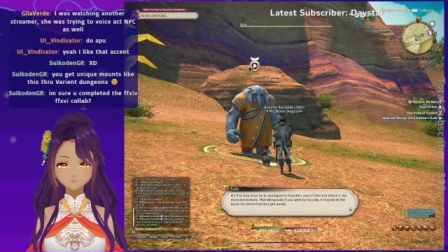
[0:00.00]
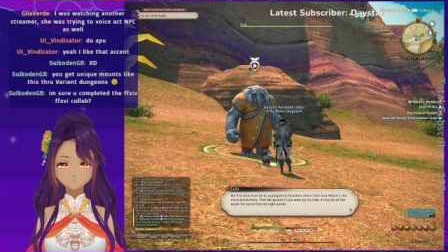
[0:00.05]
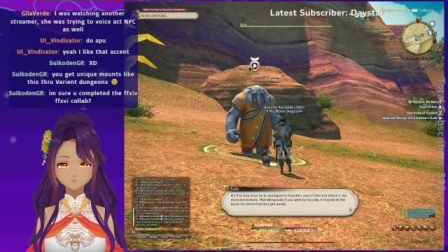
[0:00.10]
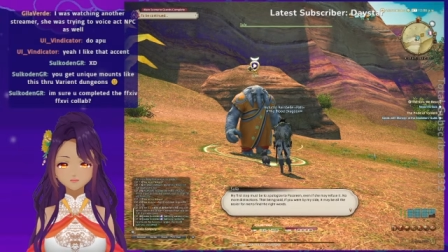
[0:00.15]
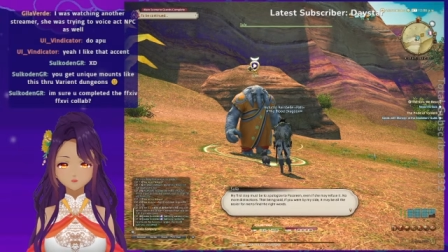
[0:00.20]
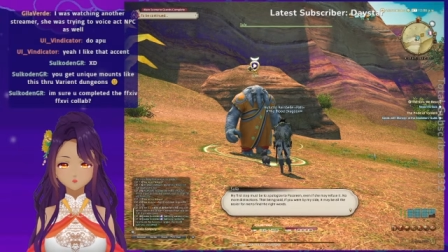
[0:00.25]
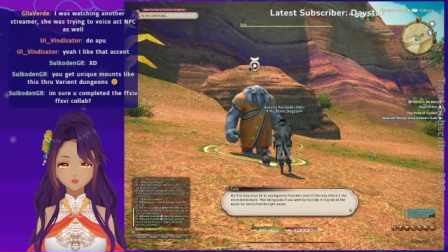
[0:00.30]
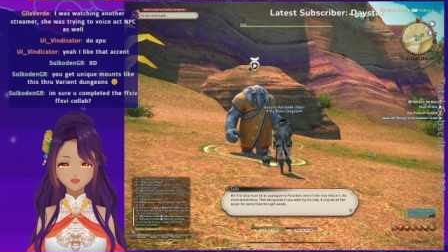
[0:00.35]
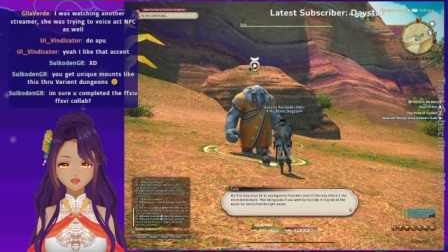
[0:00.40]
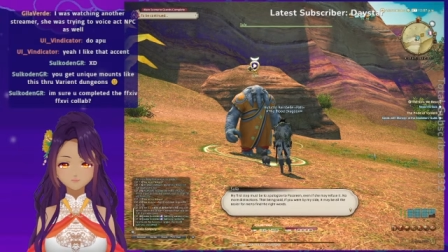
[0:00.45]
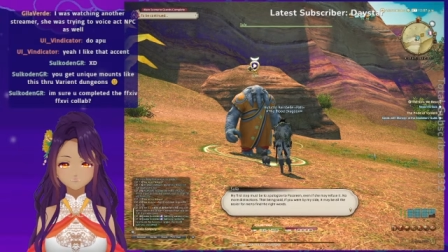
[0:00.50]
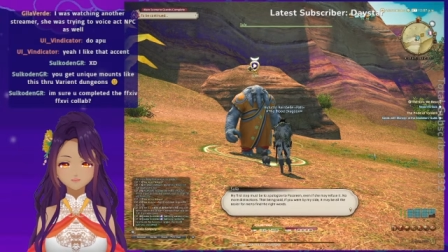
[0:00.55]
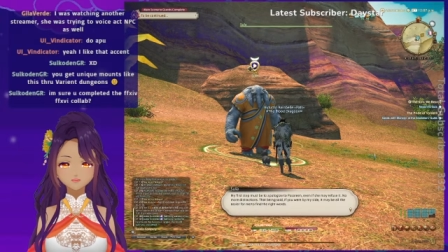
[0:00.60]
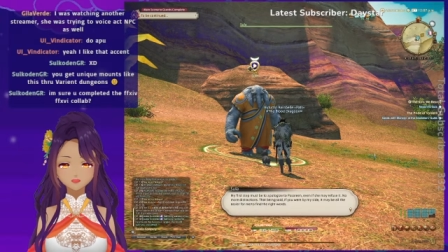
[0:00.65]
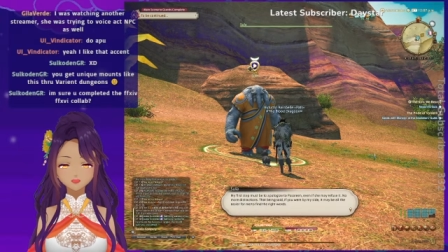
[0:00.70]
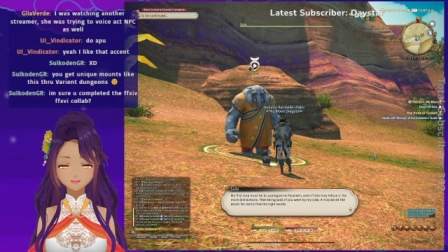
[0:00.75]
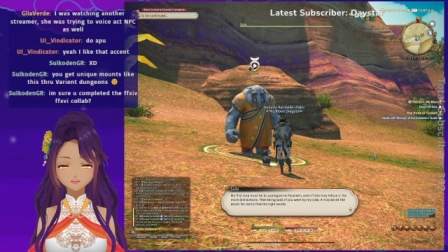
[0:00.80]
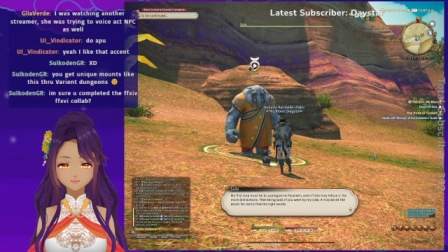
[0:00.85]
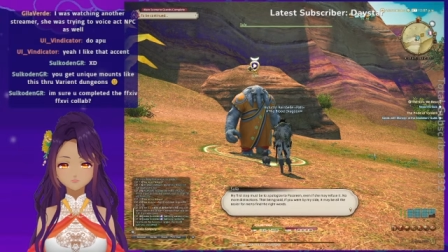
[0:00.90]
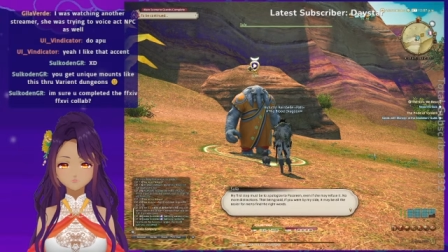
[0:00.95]
even if she
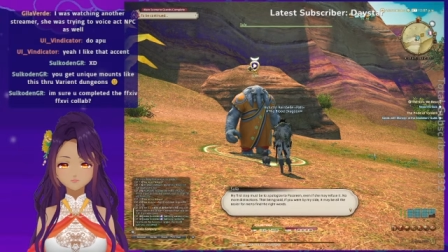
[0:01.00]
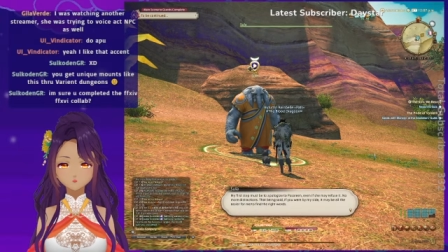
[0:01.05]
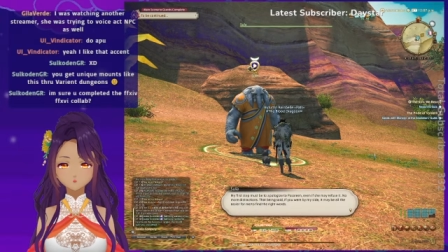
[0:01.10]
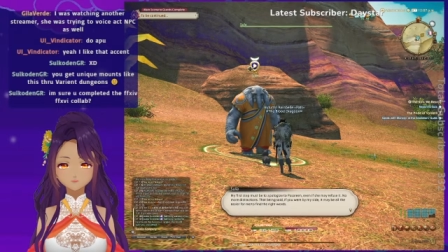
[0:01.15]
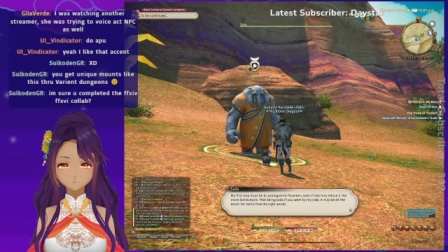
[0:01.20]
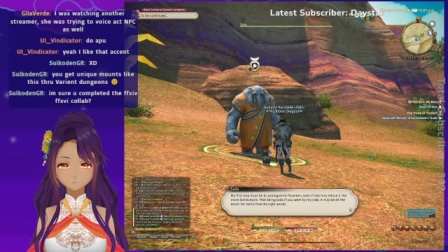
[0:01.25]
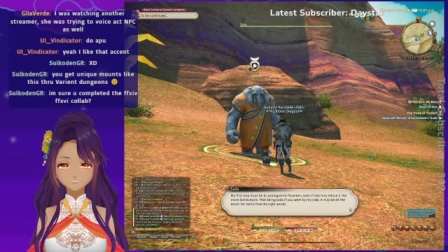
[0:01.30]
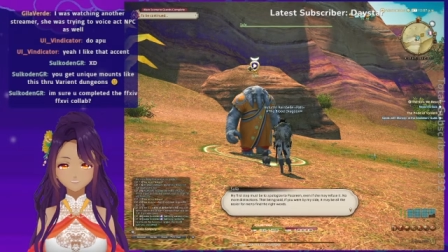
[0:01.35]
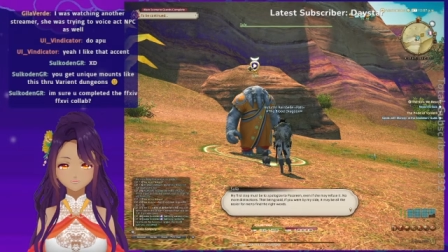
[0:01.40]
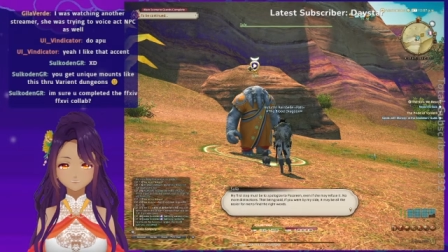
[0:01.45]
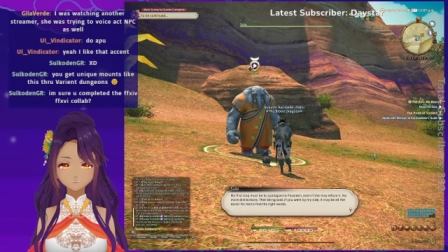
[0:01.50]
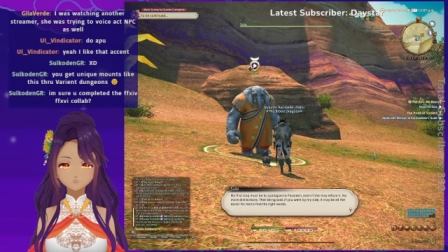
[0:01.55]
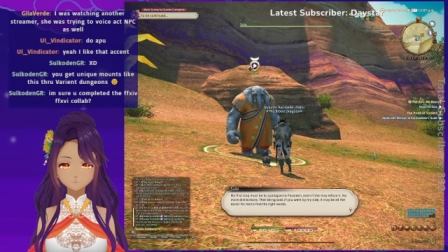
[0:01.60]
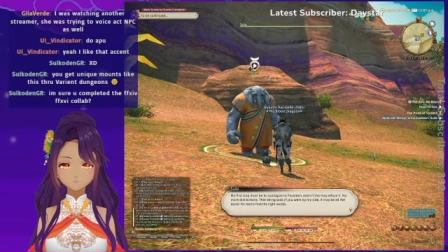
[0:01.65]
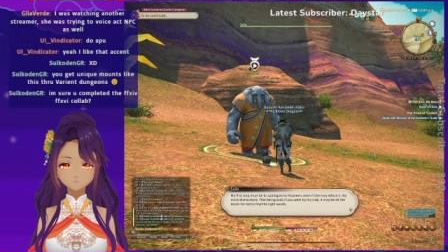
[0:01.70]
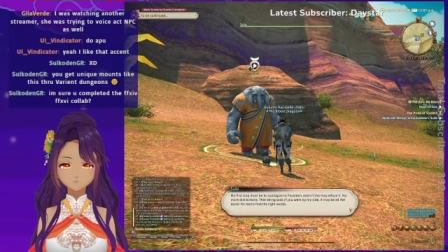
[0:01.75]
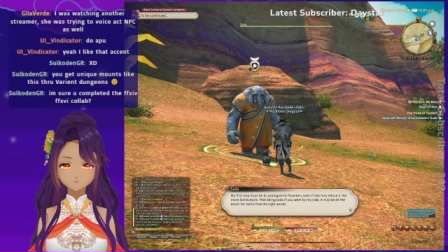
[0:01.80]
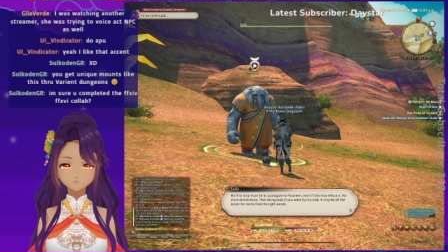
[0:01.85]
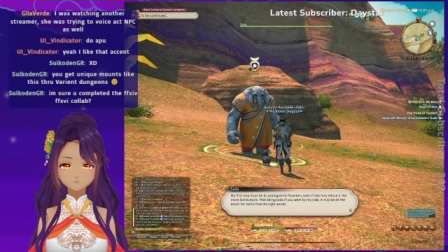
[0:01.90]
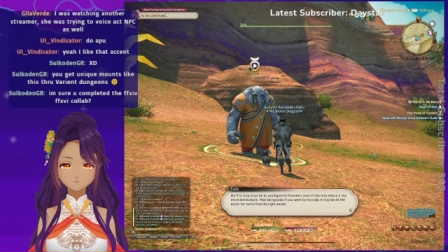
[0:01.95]
may refuse it.
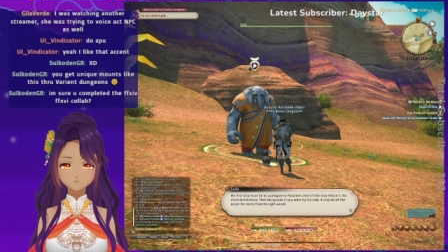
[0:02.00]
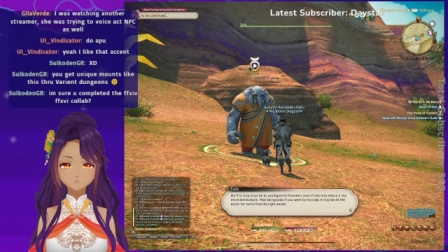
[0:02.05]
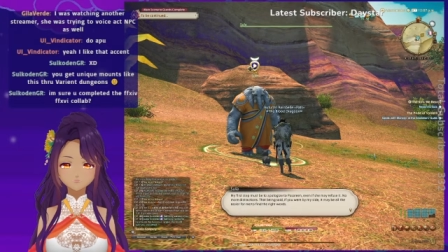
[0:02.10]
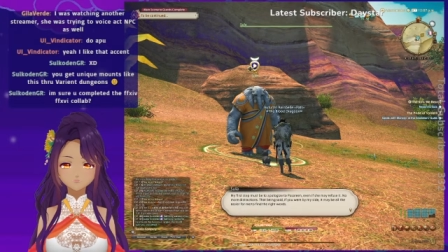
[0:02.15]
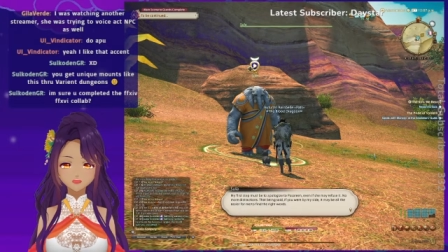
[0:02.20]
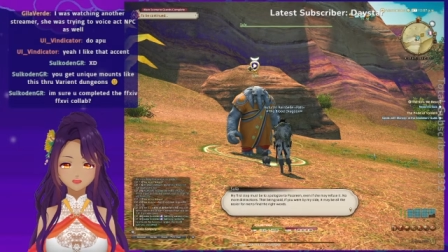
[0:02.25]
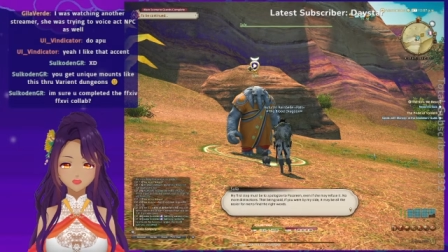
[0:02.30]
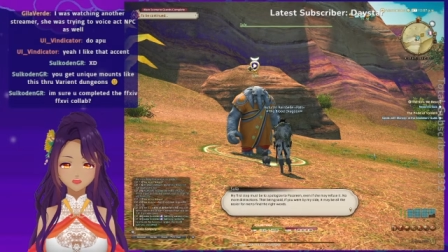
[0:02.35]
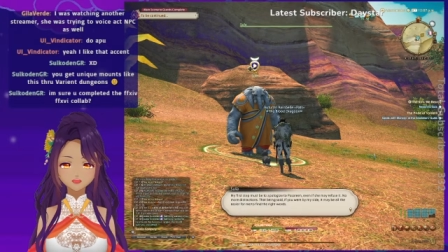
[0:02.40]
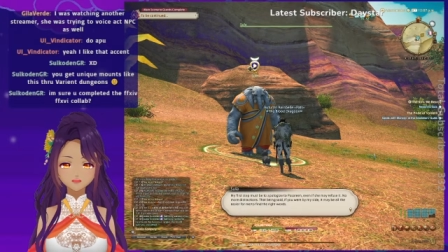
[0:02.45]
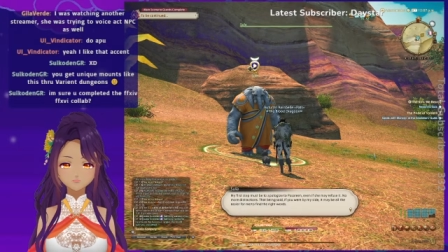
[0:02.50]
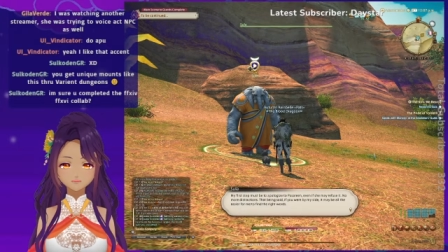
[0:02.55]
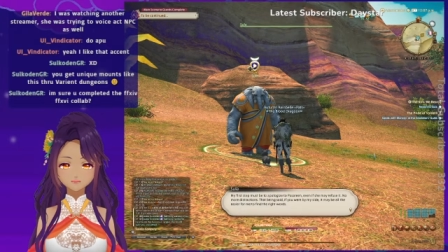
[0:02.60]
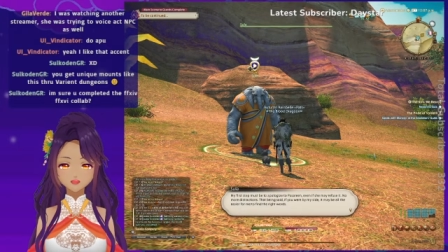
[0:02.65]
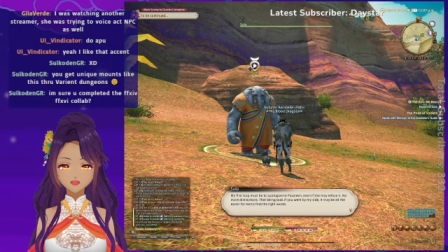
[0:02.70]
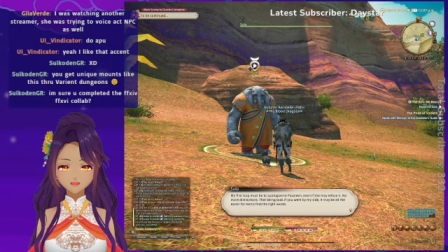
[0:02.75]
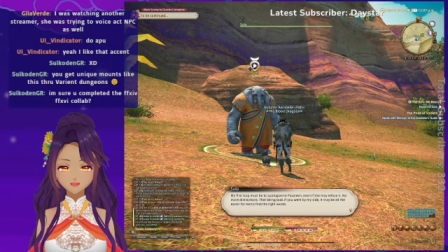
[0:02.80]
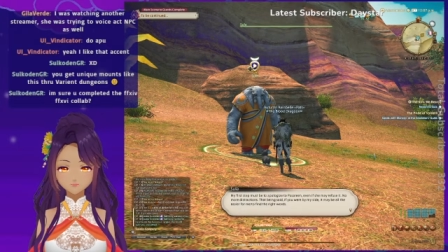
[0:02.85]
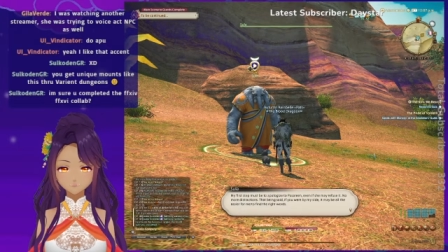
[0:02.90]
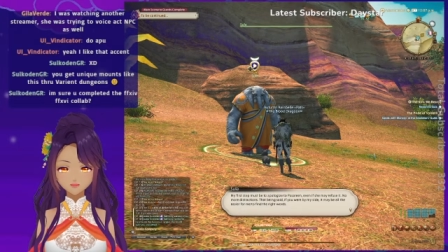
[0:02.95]
No more
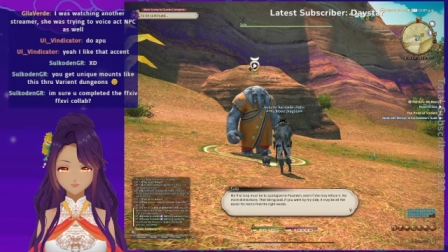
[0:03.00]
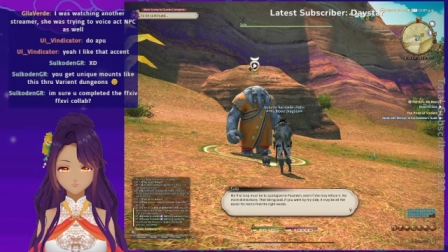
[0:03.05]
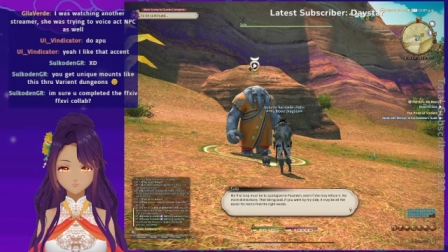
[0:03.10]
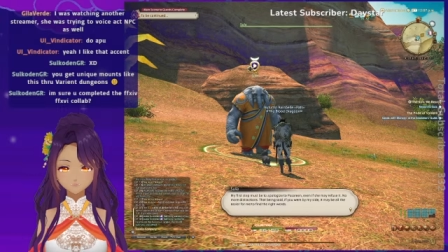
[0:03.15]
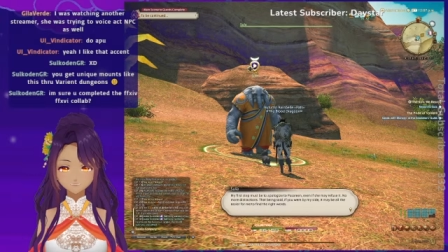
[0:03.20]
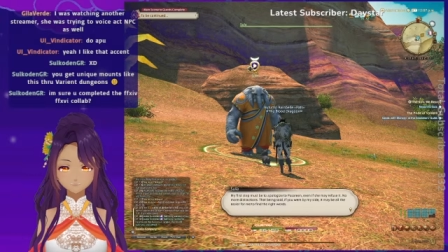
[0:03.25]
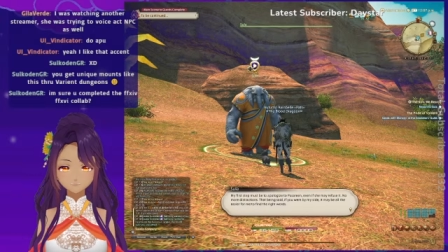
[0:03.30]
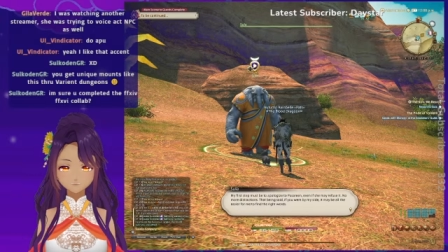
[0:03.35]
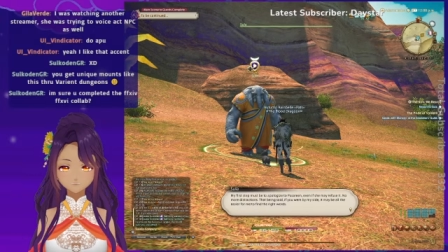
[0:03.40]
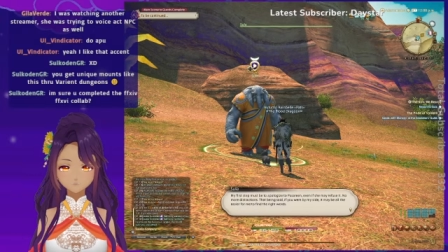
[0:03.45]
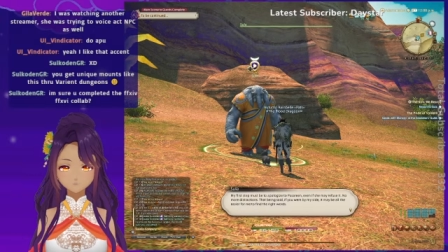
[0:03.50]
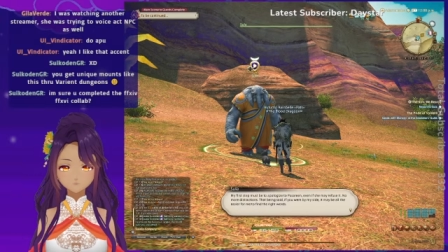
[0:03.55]
distractions.